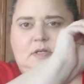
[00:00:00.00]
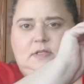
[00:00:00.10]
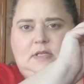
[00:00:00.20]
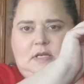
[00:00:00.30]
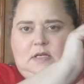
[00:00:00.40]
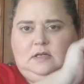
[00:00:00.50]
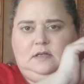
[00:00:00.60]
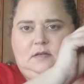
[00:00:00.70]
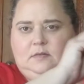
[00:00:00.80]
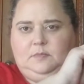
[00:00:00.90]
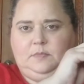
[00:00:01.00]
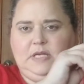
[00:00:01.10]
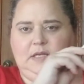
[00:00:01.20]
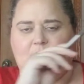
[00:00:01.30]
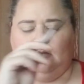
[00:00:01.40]
the
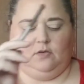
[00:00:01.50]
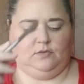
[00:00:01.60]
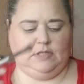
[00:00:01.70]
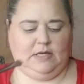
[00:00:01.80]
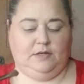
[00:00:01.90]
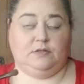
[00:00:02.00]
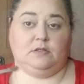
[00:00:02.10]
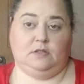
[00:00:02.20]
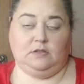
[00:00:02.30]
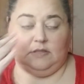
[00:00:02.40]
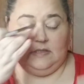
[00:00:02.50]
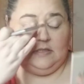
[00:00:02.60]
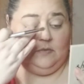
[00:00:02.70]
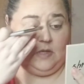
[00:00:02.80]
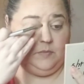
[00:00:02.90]
pan over there so that you can
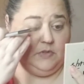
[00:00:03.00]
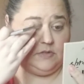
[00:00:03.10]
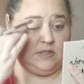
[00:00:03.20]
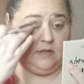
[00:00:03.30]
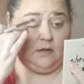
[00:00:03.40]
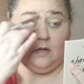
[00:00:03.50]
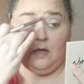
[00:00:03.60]
see what I'm using.